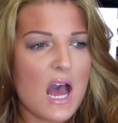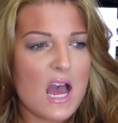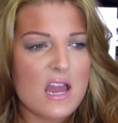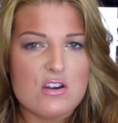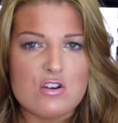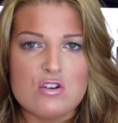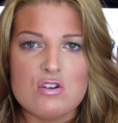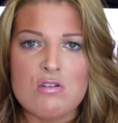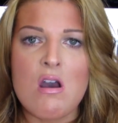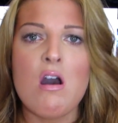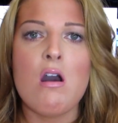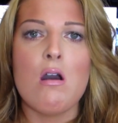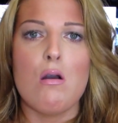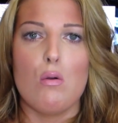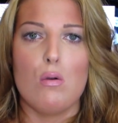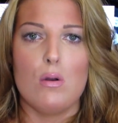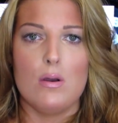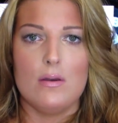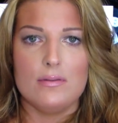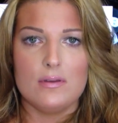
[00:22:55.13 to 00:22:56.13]
I
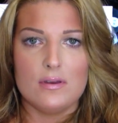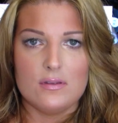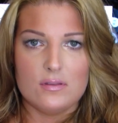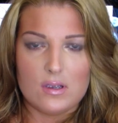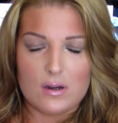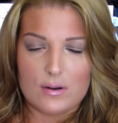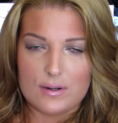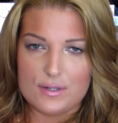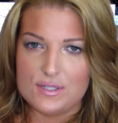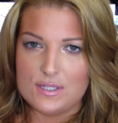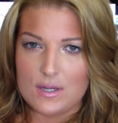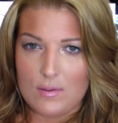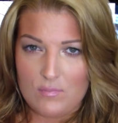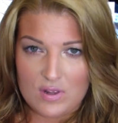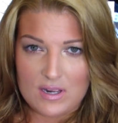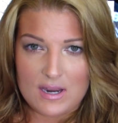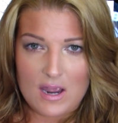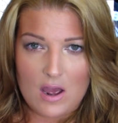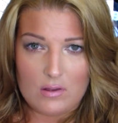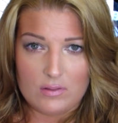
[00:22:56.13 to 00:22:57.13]
know that there is
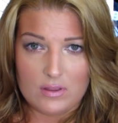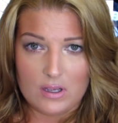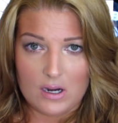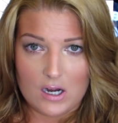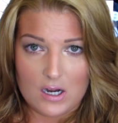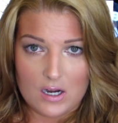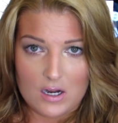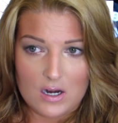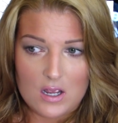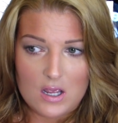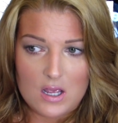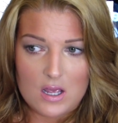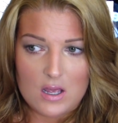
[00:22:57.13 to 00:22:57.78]
something out there